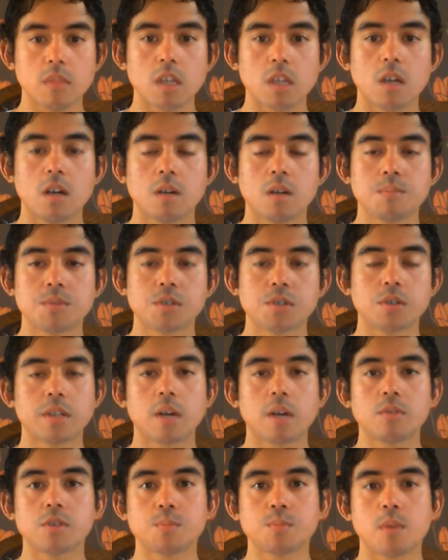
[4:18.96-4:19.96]
Um, so
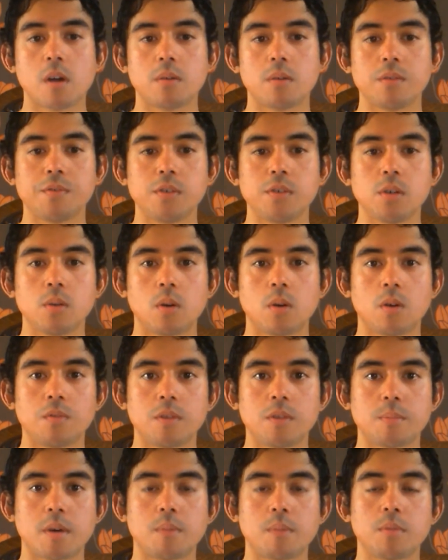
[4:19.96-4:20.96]
that was my review of
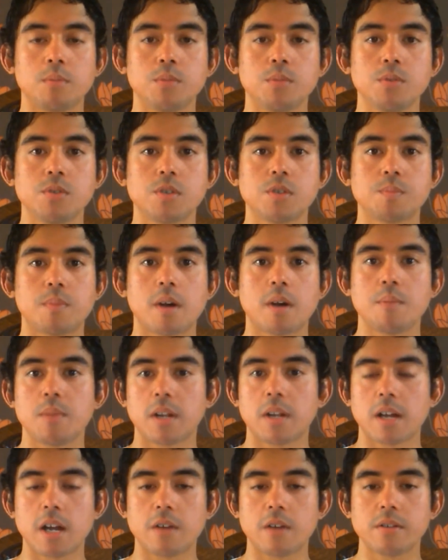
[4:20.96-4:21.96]
La Pamplemousse by
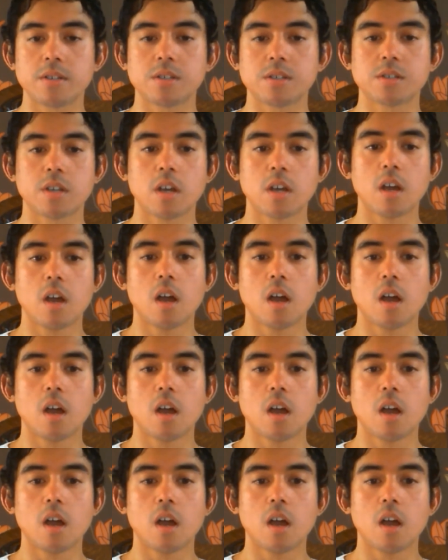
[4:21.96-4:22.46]
Miller Harris.